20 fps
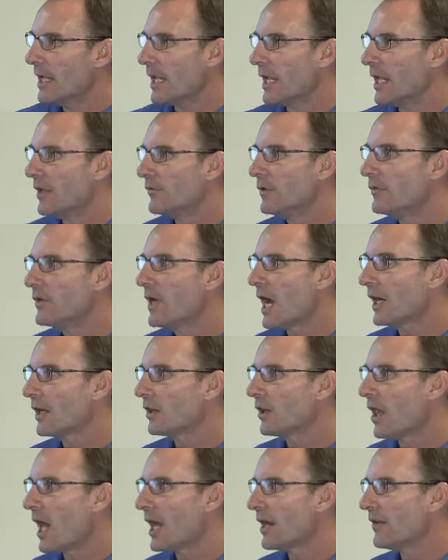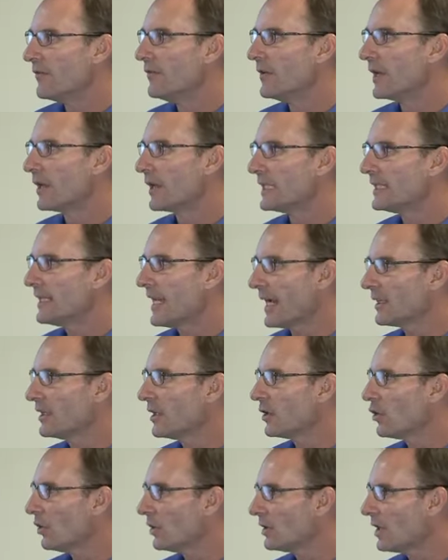If you've got a lot of very
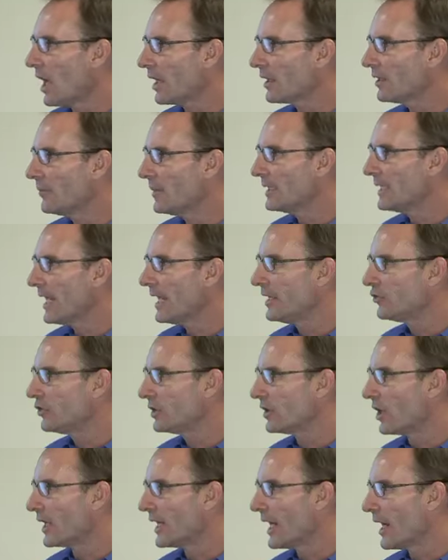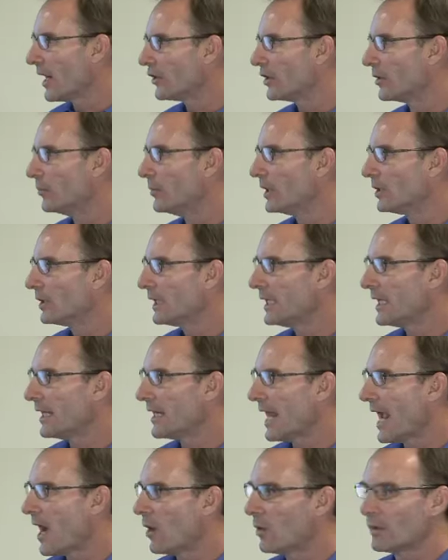technical documentation on how you're building
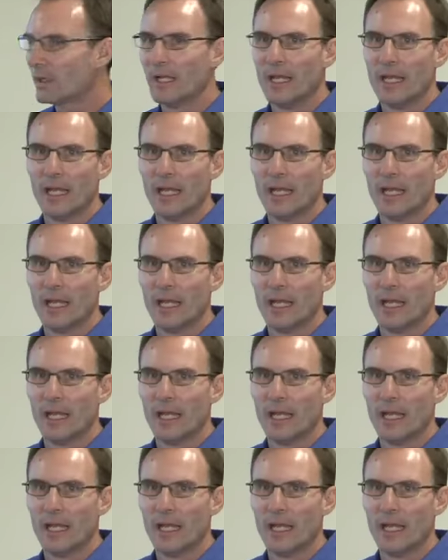it out,